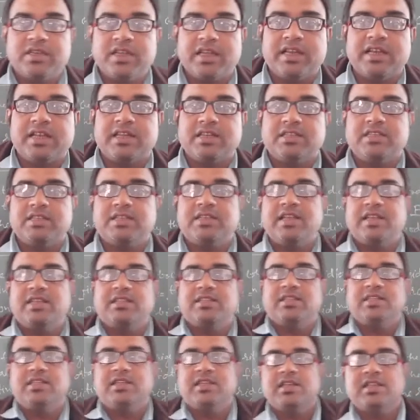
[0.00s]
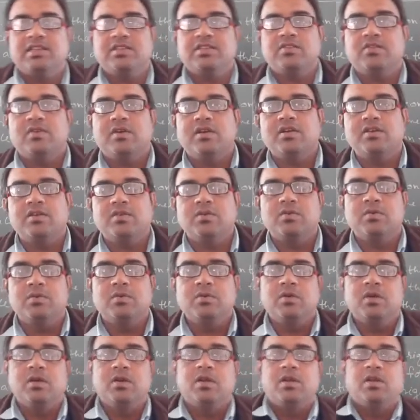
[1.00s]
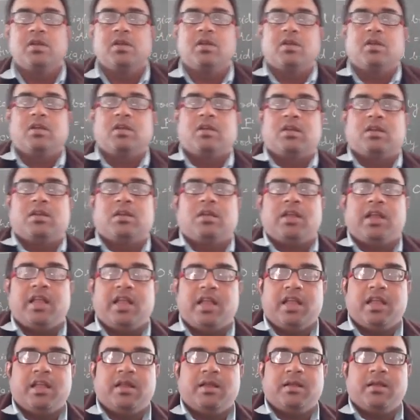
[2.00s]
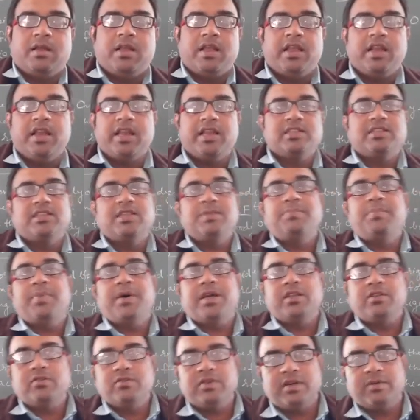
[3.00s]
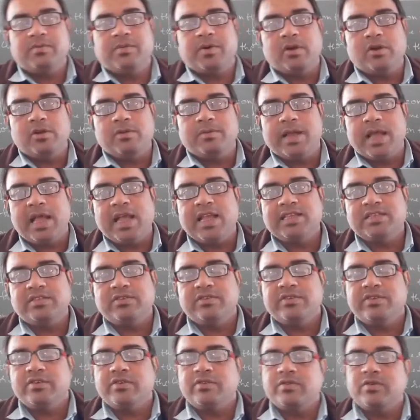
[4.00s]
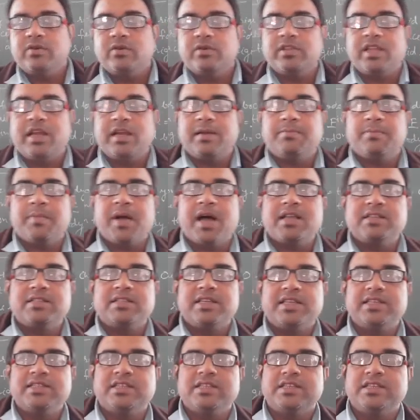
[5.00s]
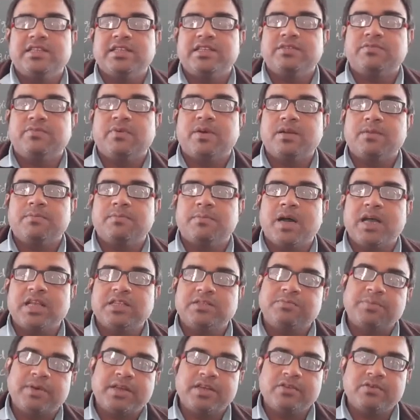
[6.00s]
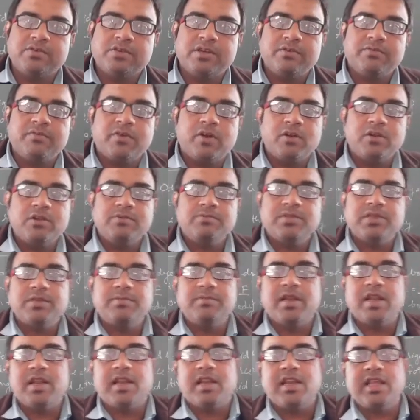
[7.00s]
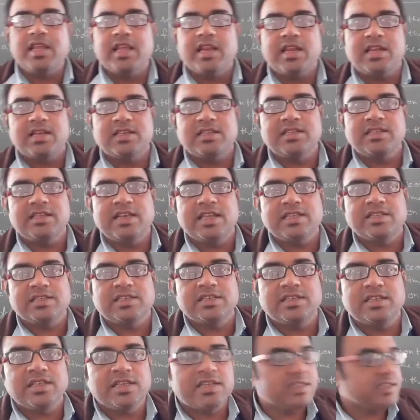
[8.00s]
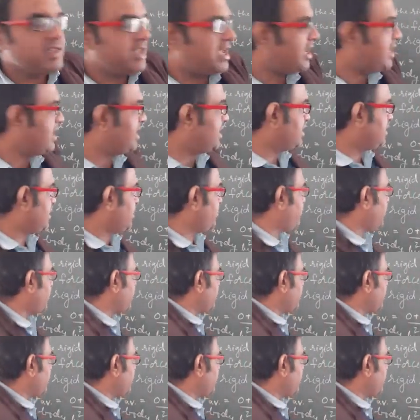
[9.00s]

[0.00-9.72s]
Energy density is equal to energy per unit volume. As you know that mass density is what? Mass per unit volume. Similarly, energy density is energy per